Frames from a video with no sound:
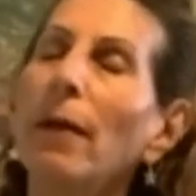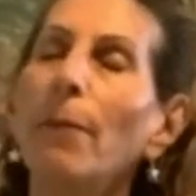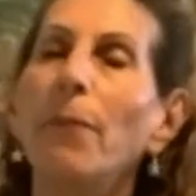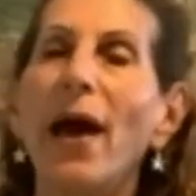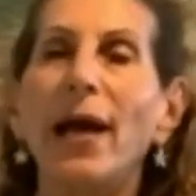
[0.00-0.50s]

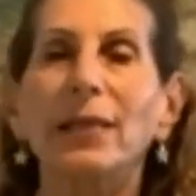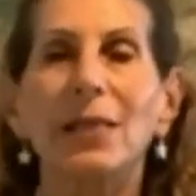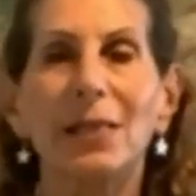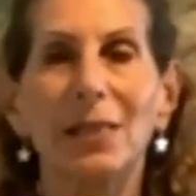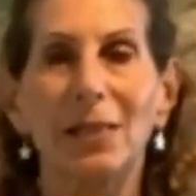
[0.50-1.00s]
Back to
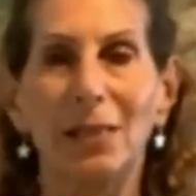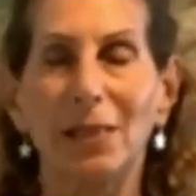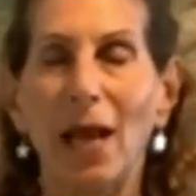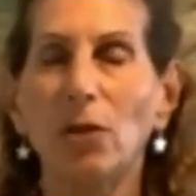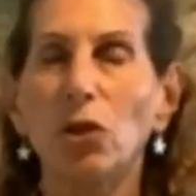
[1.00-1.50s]

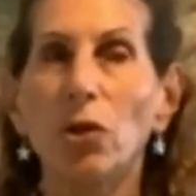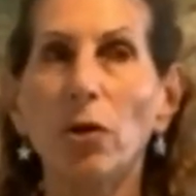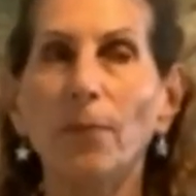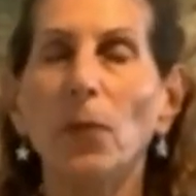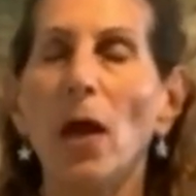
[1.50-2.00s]
center.
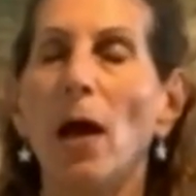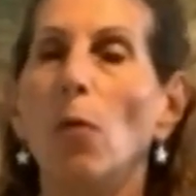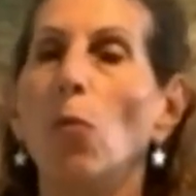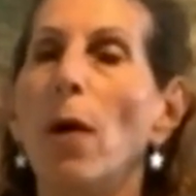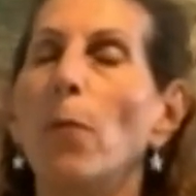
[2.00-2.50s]

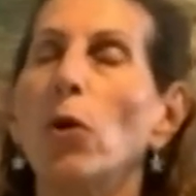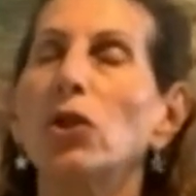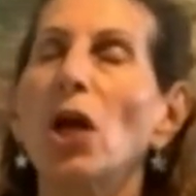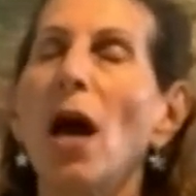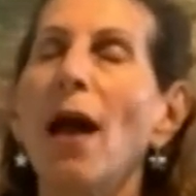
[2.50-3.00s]
One more
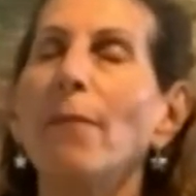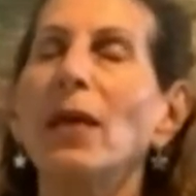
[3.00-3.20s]
time.